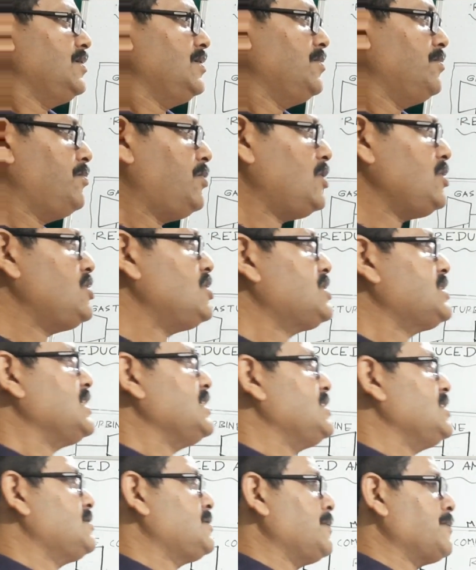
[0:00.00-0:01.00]
both the
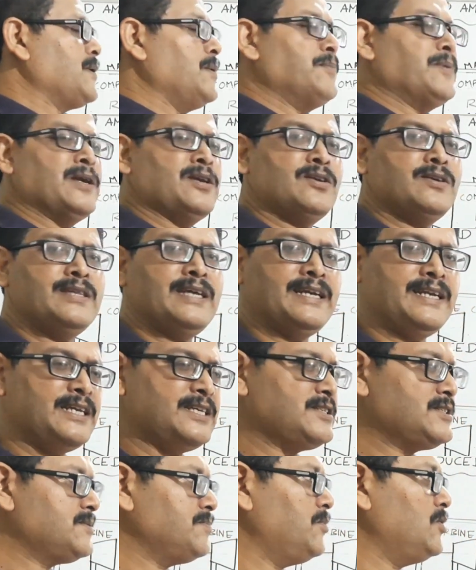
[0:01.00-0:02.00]
stages of compression, that
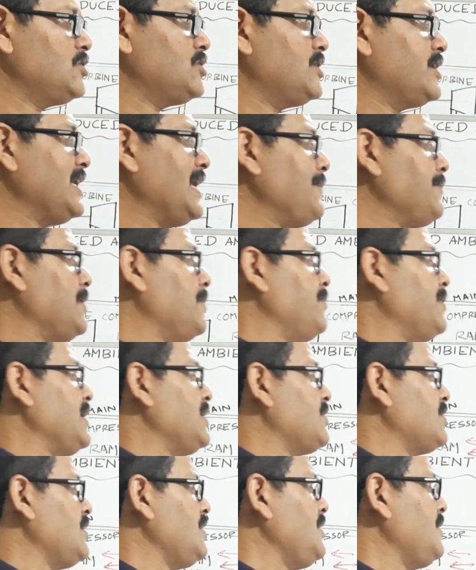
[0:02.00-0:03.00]
is both the ram
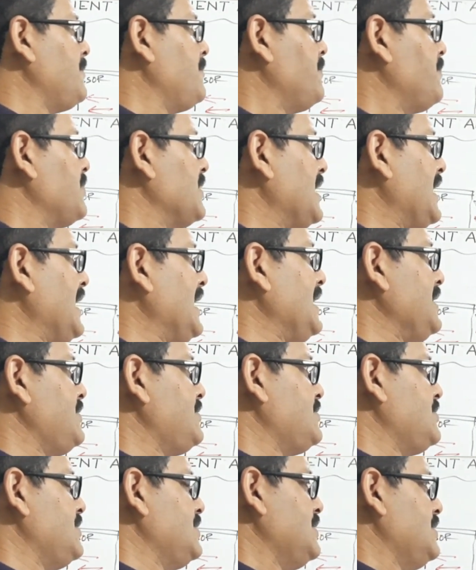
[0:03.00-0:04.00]
compression
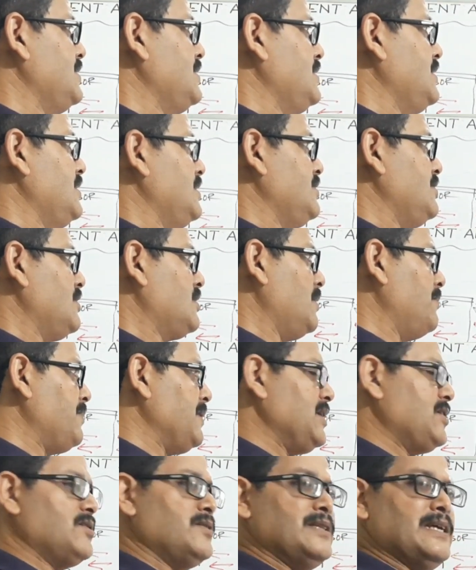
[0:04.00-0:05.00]
and the
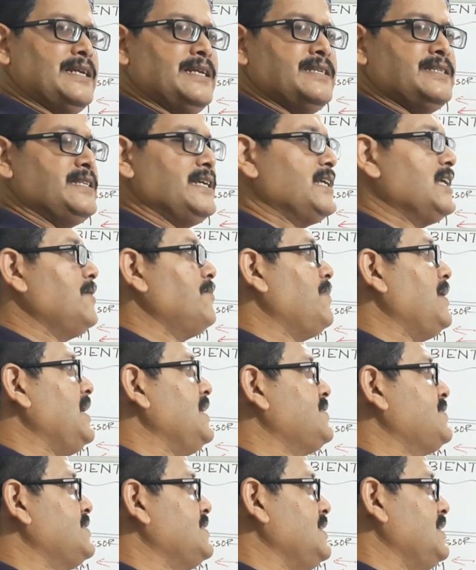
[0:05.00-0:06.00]
compression that is taking
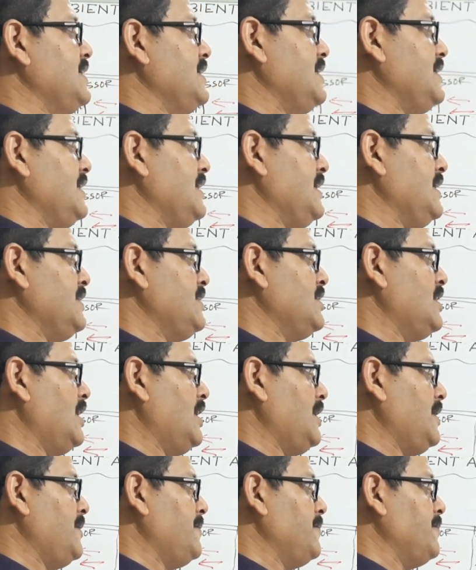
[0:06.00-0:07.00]
place in
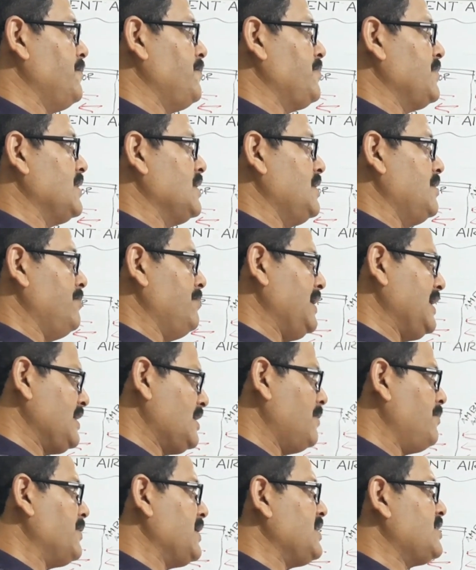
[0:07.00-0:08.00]
the main
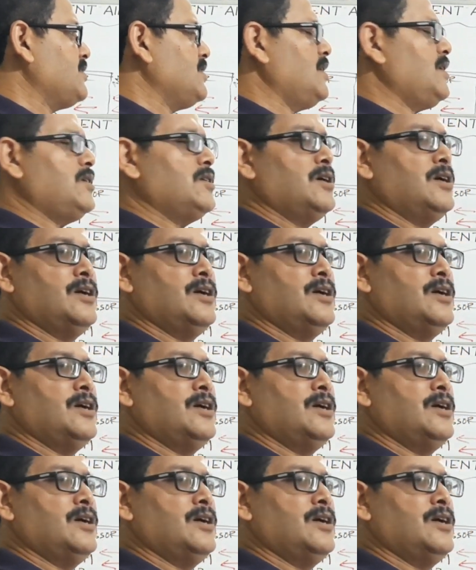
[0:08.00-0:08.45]
compressor,